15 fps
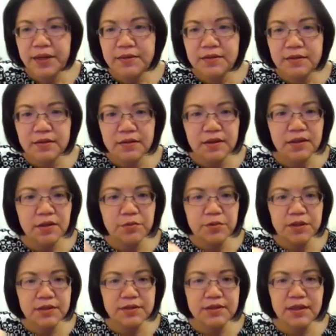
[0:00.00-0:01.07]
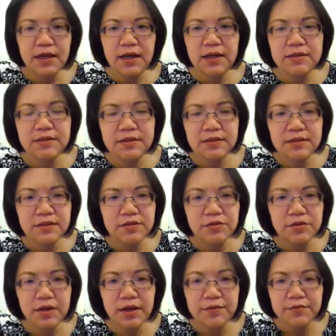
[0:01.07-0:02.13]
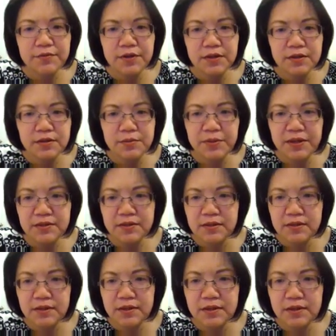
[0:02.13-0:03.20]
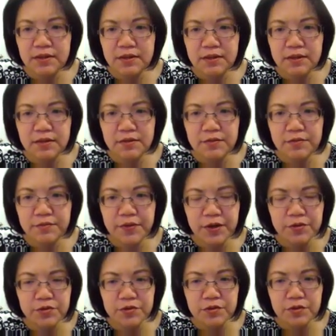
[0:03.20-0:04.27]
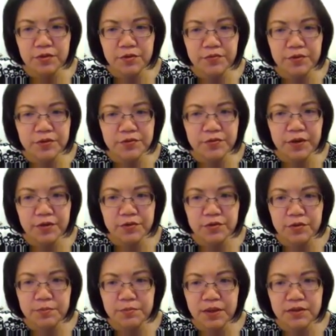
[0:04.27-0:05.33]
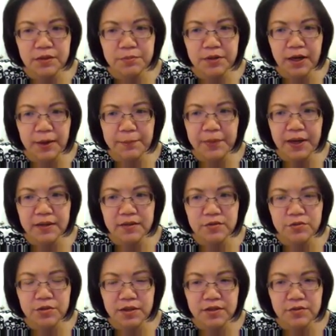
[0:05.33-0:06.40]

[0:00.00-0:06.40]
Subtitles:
basically what it does is it's basically the first vector multiplied by the